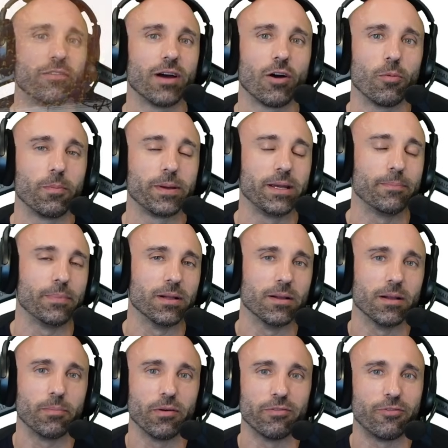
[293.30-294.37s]
how
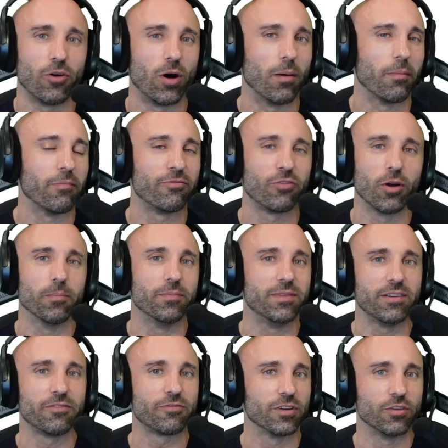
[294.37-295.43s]
people perform from
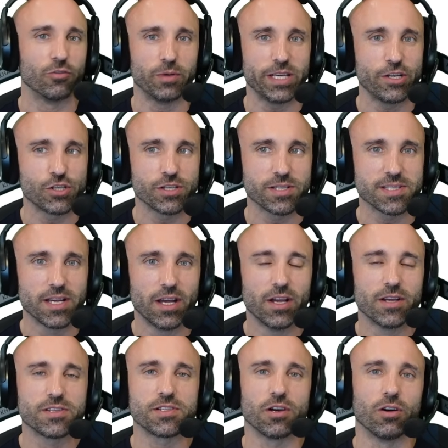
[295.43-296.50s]
different regions,
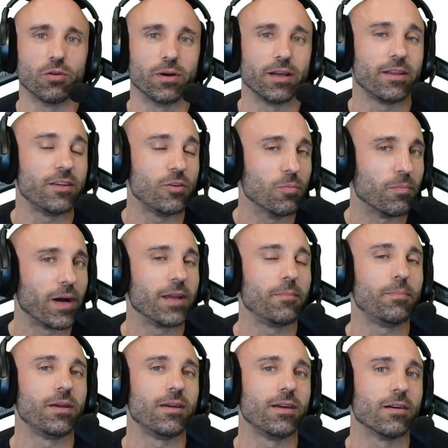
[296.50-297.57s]
so you might
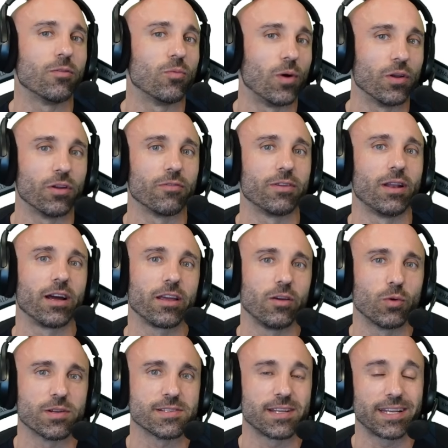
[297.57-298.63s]
be one of the lucky
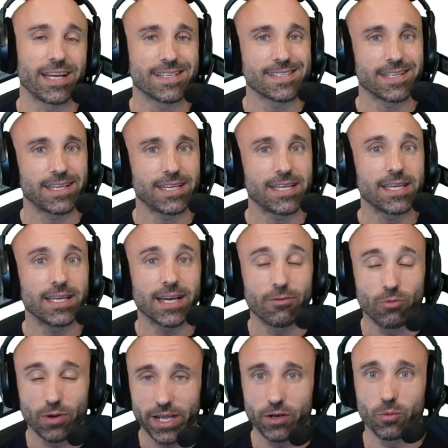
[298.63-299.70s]
ones that gets a key
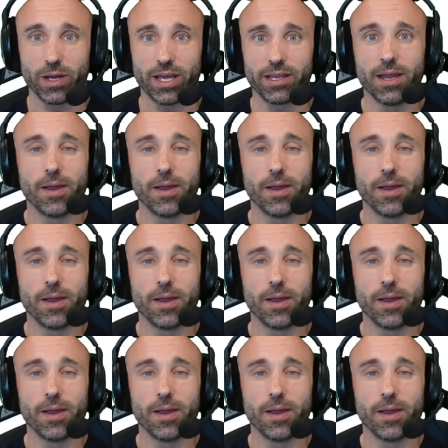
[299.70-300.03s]
right away.